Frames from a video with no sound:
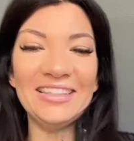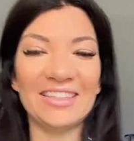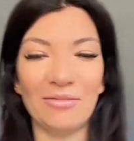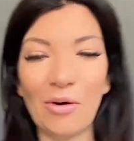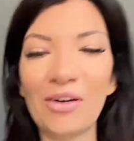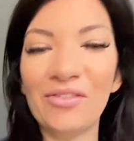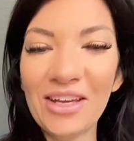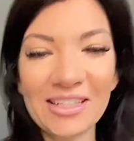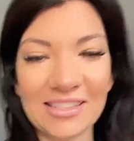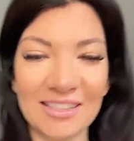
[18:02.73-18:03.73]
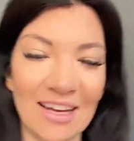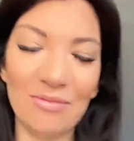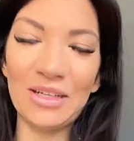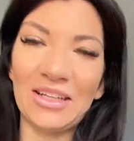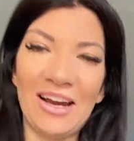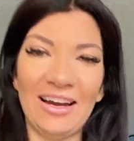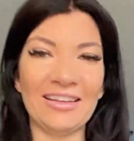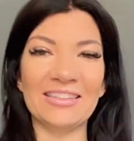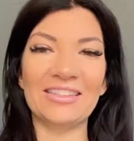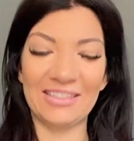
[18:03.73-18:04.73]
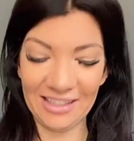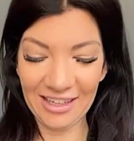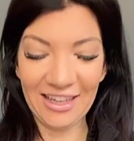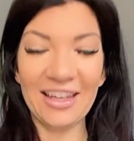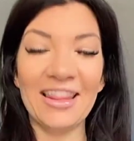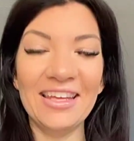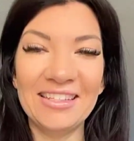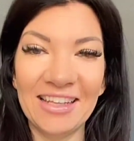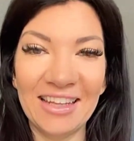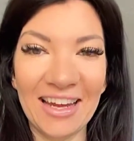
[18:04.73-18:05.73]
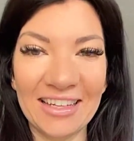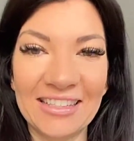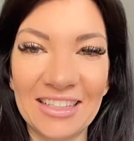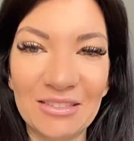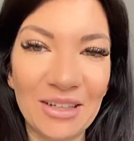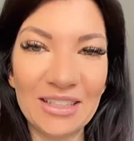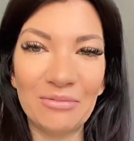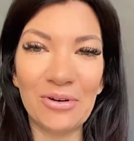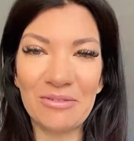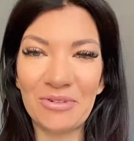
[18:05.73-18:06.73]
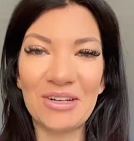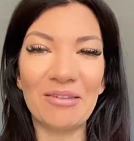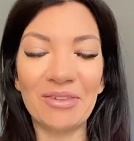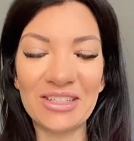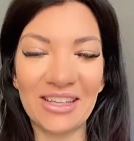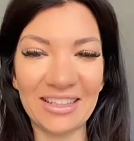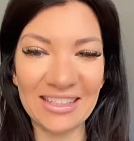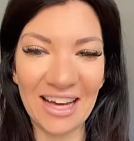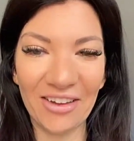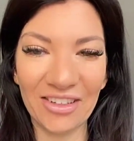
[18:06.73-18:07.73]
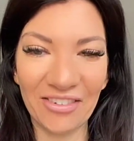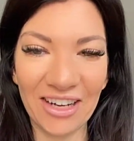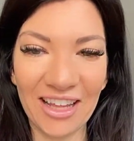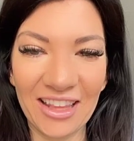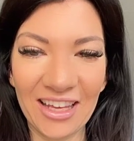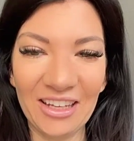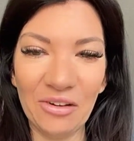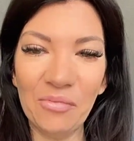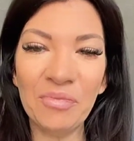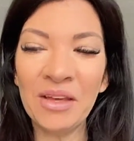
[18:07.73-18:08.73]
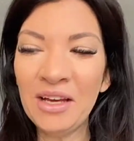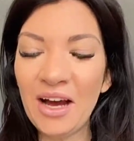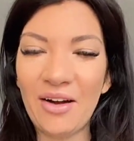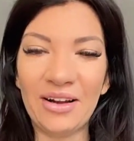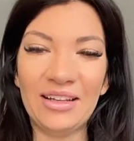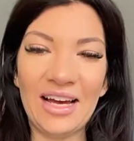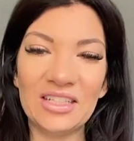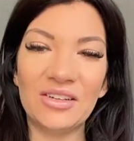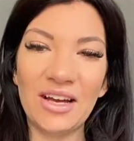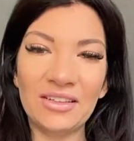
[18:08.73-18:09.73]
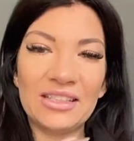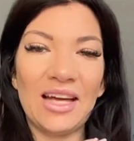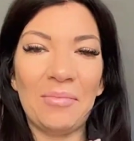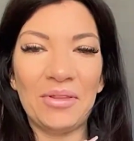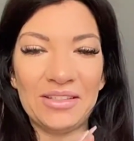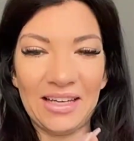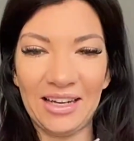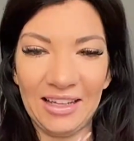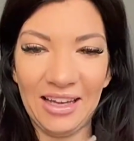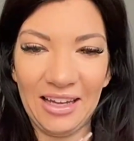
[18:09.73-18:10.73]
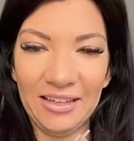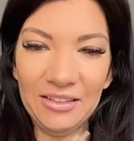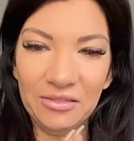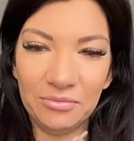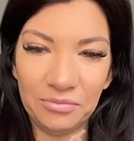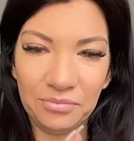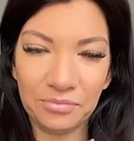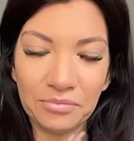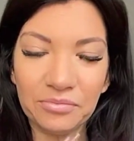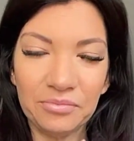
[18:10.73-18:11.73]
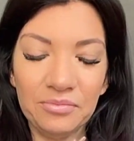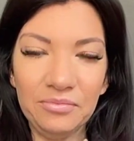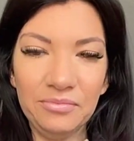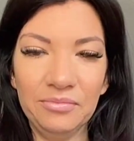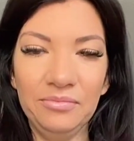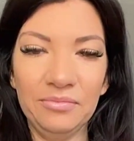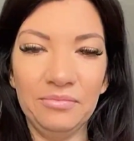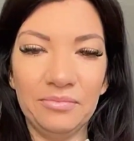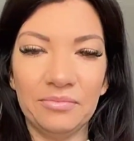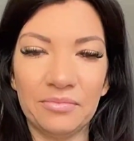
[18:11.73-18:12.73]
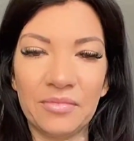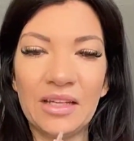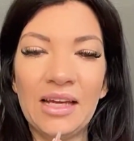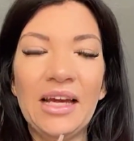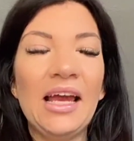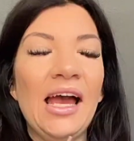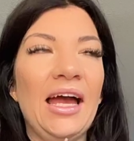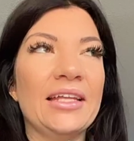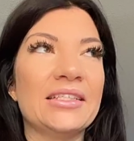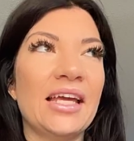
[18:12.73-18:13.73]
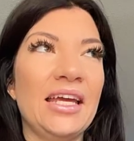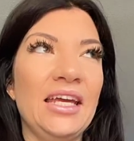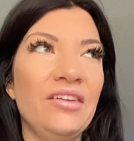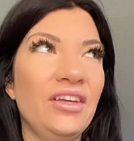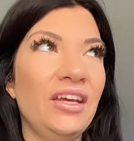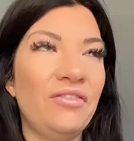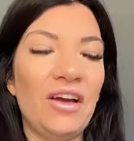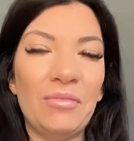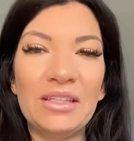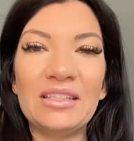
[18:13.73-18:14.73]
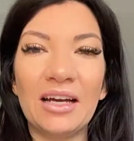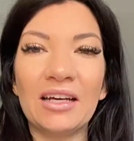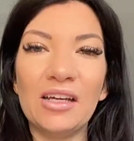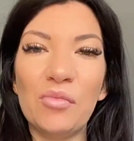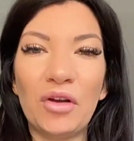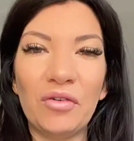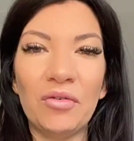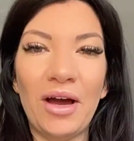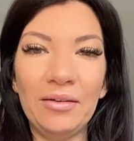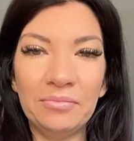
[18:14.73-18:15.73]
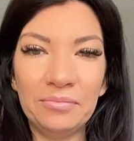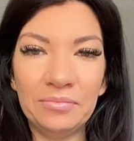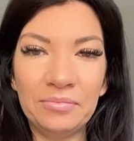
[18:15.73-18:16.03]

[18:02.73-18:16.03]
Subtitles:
Awesome. More of this. I'm declaring this in the next 6 months. More and more numbers on these lives every day. Thank you. All right, last round. Let's tap on the side of the hand and say, even if I've been stuck in a bit of a rut,